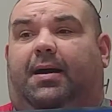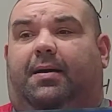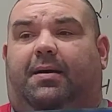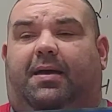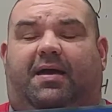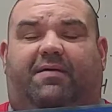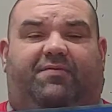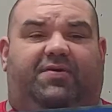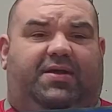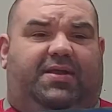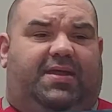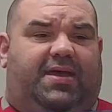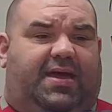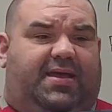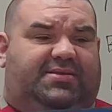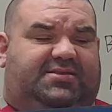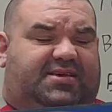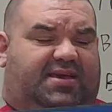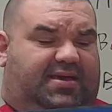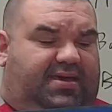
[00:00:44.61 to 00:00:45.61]
Every day
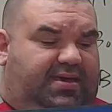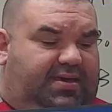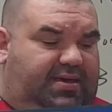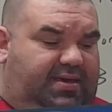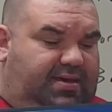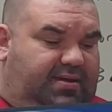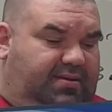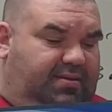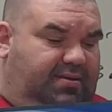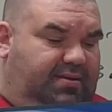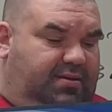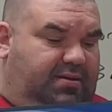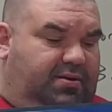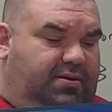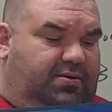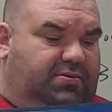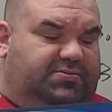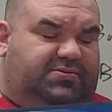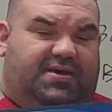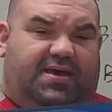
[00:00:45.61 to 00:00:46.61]
taking it,
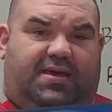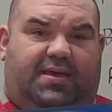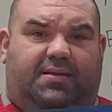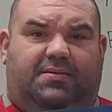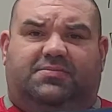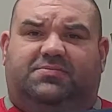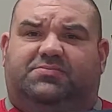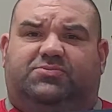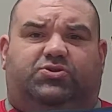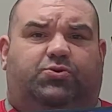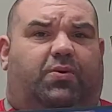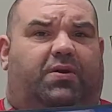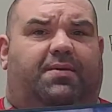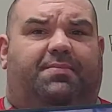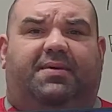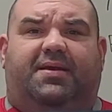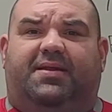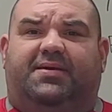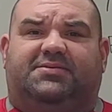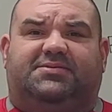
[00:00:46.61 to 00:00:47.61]
taking 20
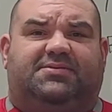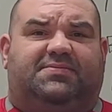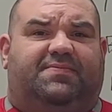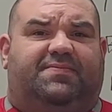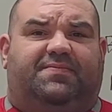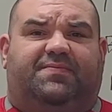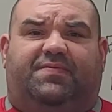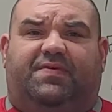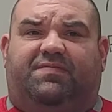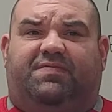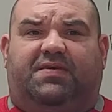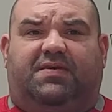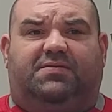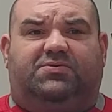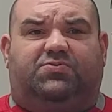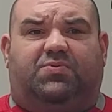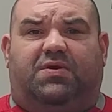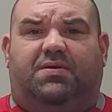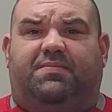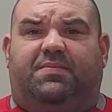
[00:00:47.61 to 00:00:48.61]
minutes, 15,
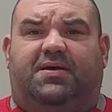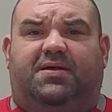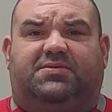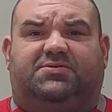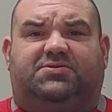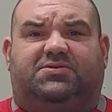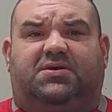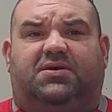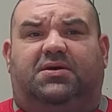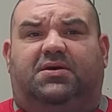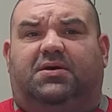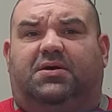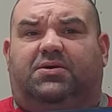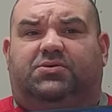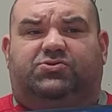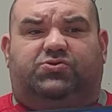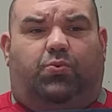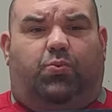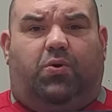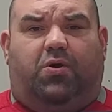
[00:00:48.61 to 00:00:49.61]
20 minutes
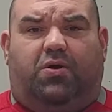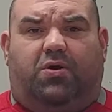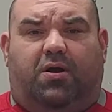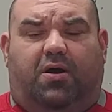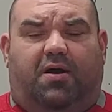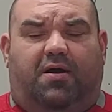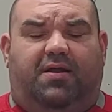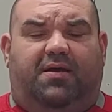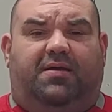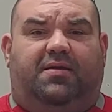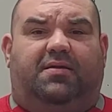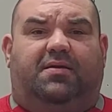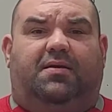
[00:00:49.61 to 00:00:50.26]
to work on it.